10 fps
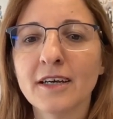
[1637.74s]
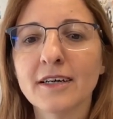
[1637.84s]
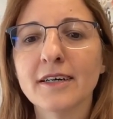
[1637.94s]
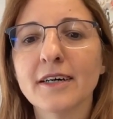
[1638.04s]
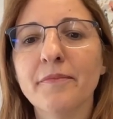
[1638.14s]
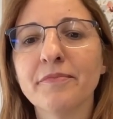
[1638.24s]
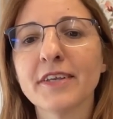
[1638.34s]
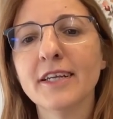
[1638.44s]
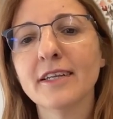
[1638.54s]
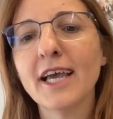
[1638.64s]

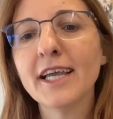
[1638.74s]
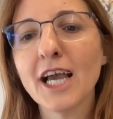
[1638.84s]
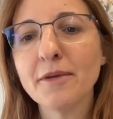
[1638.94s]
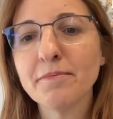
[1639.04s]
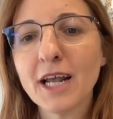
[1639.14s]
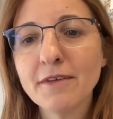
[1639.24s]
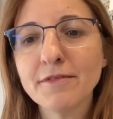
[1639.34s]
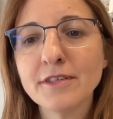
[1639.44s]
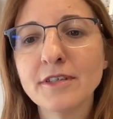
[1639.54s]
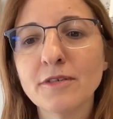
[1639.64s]
In AI
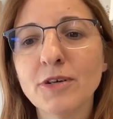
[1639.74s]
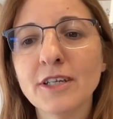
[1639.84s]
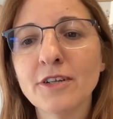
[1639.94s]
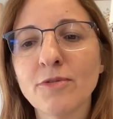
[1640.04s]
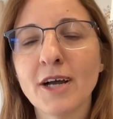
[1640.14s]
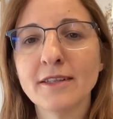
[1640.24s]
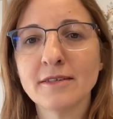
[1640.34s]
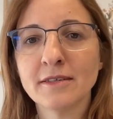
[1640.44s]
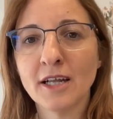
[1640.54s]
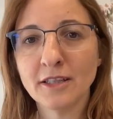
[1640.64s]
privacy, we need to
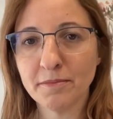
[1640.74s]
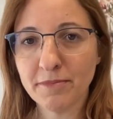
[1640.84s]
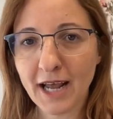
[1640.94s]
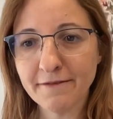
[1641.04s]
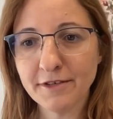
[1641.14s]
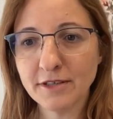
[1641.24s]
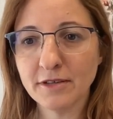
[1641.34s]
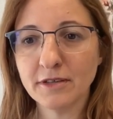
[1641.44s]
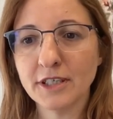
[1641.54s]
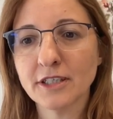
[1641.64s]
understand the
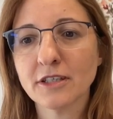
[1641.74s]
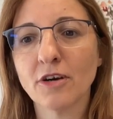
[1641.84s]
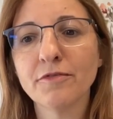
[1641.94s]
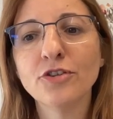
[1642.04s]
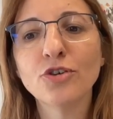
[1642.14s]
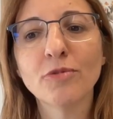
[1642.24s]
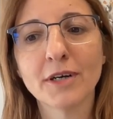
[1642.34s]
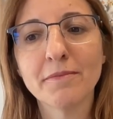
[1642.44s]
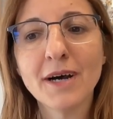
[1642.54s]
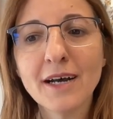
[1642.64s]
privacy risks of
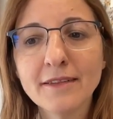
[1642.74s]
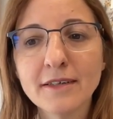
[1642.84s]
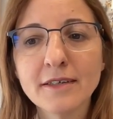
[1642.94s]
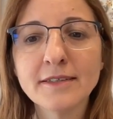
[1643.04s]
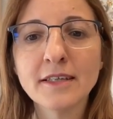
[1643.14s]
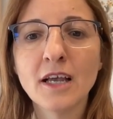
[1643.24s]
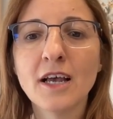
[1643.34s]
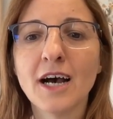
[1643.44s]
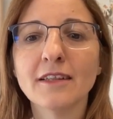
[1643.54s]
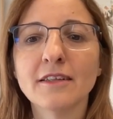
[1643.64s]
newer models
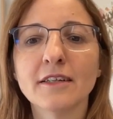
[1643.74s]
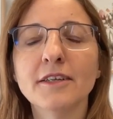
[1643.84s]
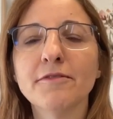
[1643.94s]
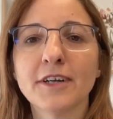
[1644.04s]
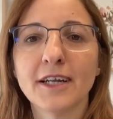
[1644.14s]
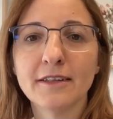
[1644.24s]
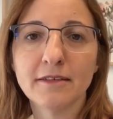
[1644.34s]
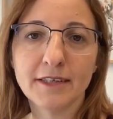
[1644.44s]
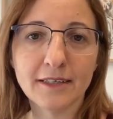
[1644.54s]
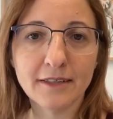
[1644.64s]
under
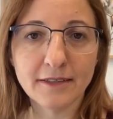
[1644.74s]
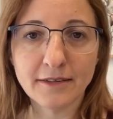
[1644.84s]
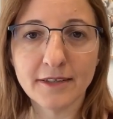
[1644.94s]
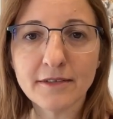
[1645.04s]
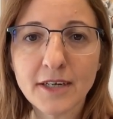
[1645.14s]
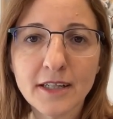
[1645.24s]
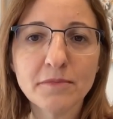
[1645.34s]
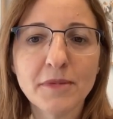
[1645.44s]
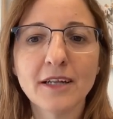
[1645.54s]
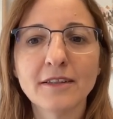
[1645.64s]
different realistic
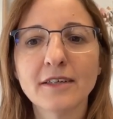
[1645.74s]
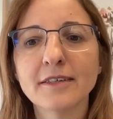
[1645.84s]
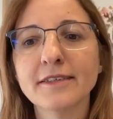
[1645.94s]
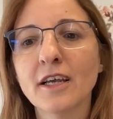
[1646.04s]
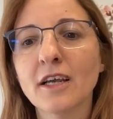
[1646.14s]
threat models.